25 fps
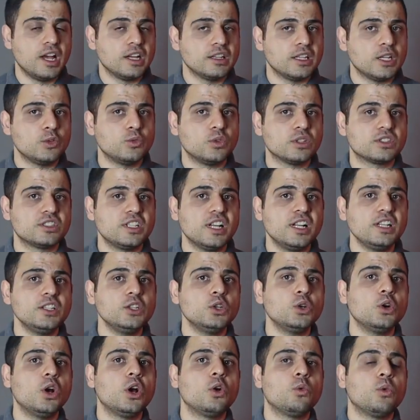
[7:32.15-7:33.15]
They will tell
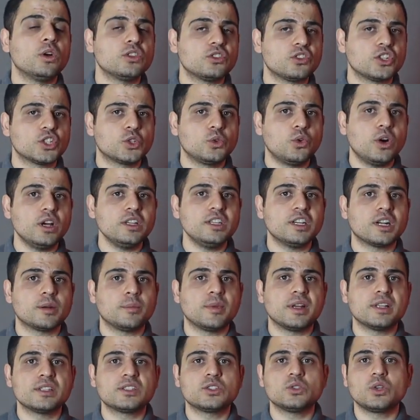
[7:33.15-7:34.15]
you what
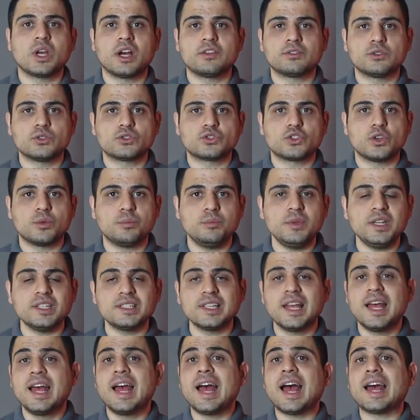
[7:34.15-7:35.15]
requirements you have to submit
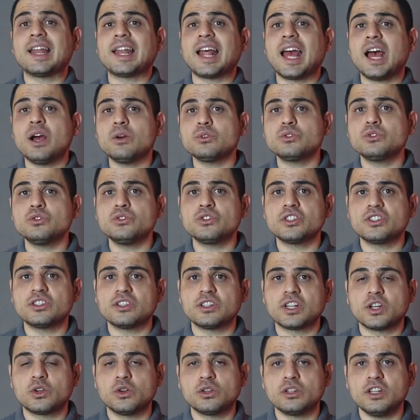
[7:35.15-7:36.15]
and how the
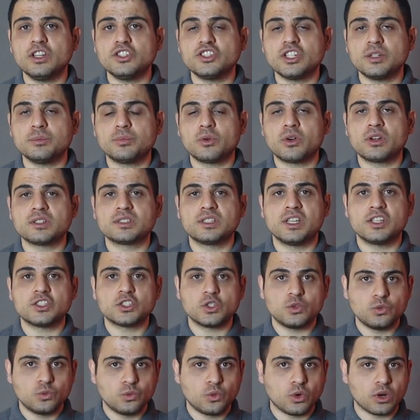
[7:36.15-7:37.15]
recognition
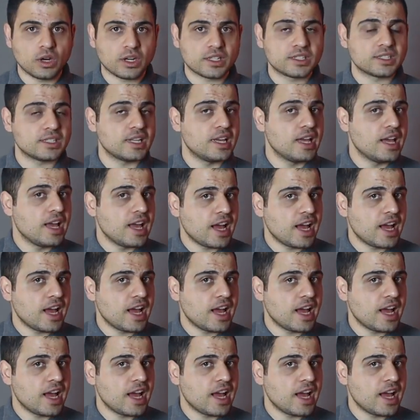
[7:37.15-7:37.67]
process works.